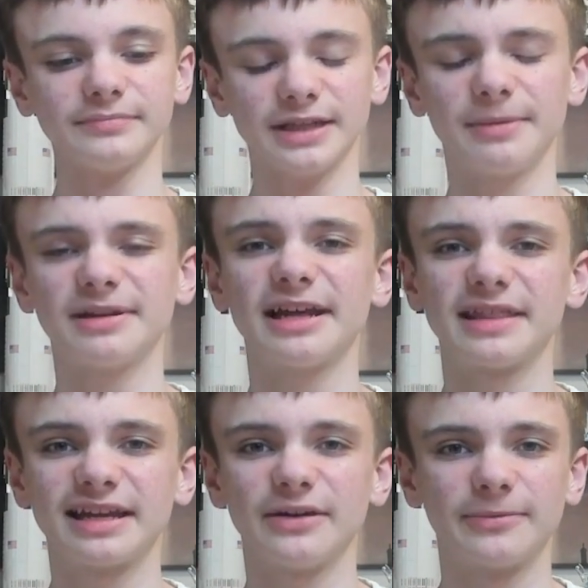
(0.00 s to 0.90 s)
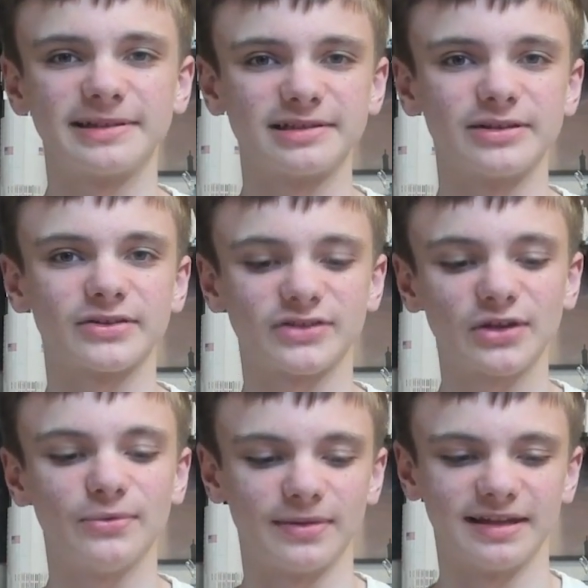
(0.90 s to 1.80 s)
but I think it almost looks
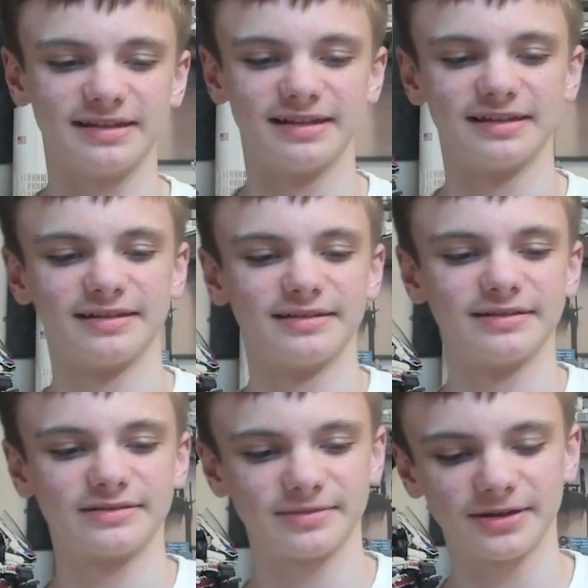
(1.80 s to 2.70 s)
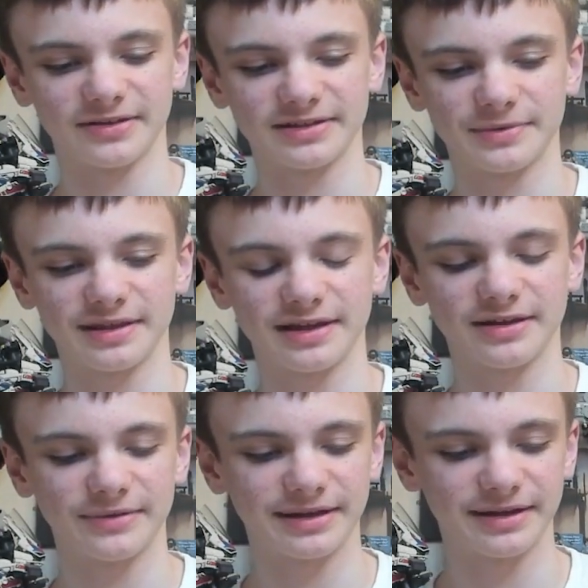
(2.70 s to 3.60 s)
too thin, to be honest with
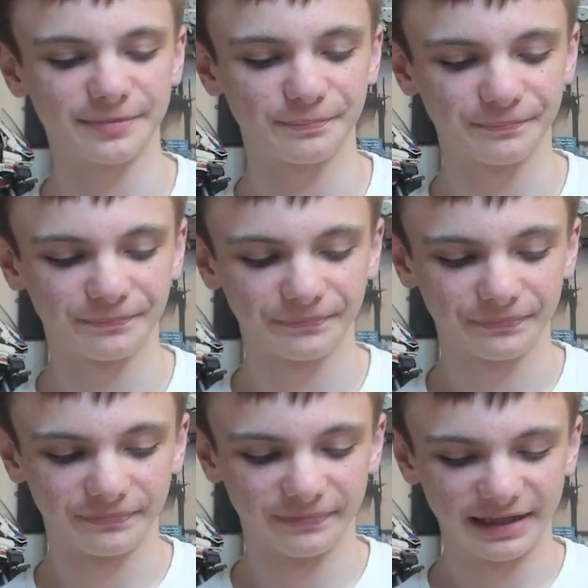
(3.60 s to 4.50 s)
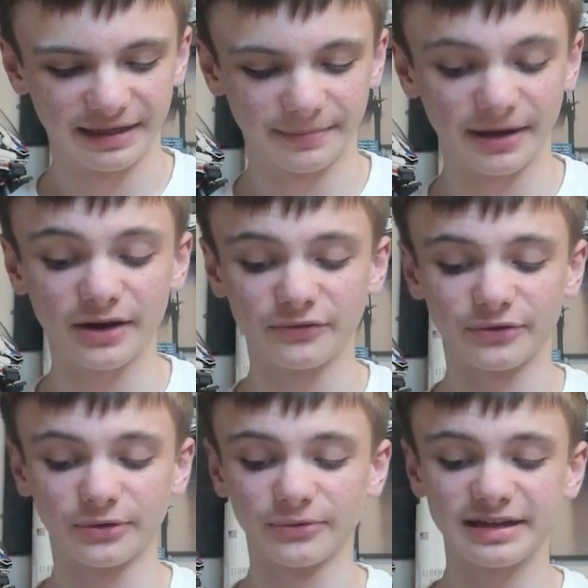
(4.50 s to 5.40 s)
you. But
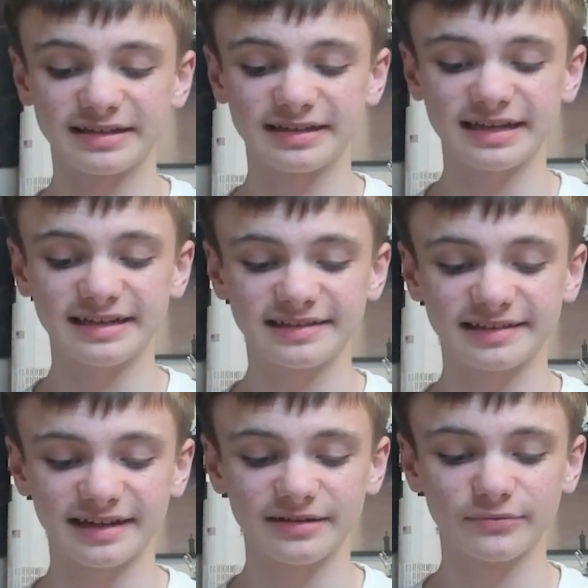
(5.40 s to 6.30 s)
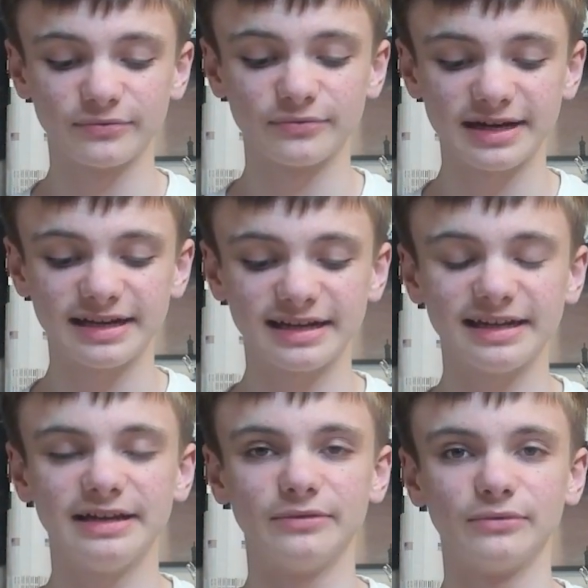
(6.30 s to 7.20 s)
overall, this is a
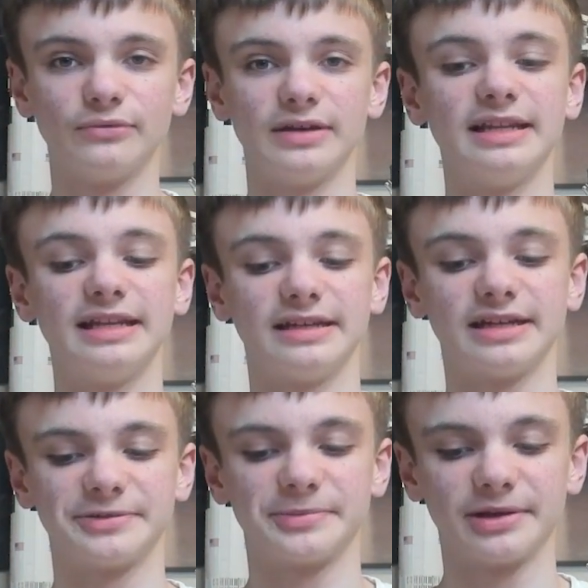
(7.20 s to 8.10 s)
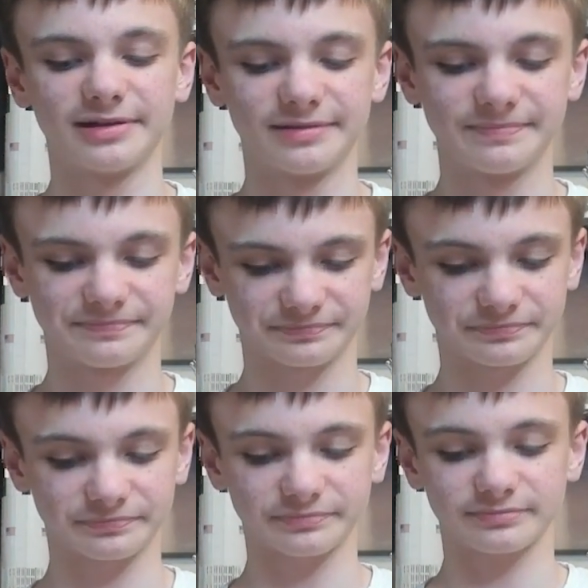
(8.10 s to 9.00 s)
really, really nice model.
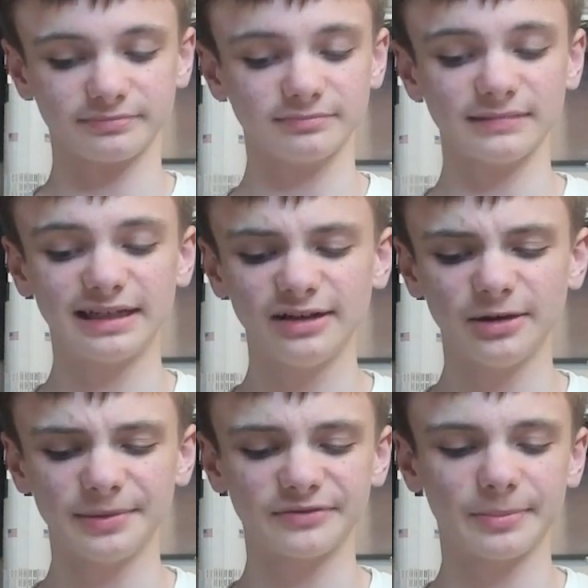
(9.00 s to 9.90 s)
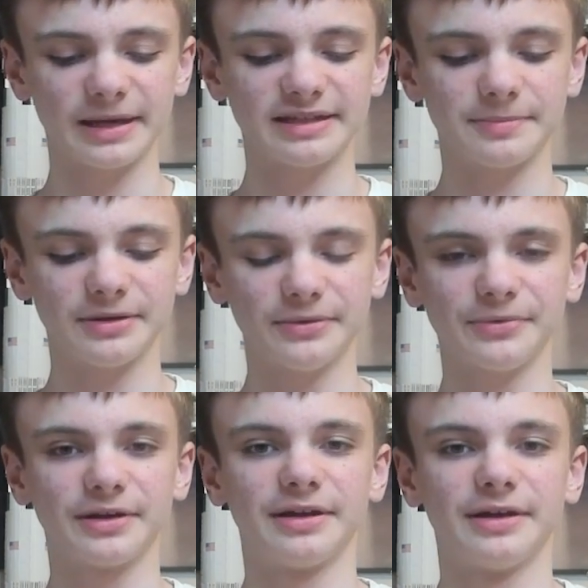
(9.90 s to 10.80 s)
A little bit of a pain to
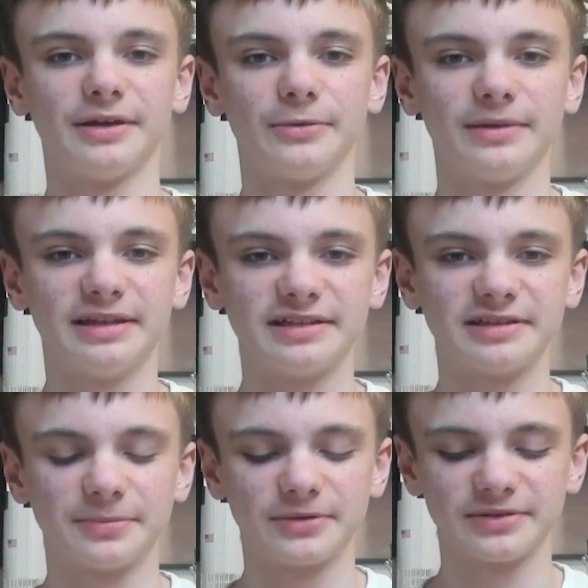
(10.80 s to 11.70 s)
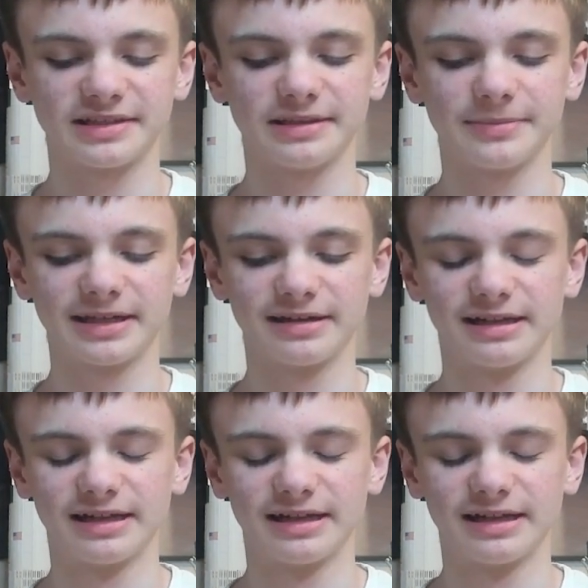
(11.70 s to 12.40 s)
build with these supports in the middle,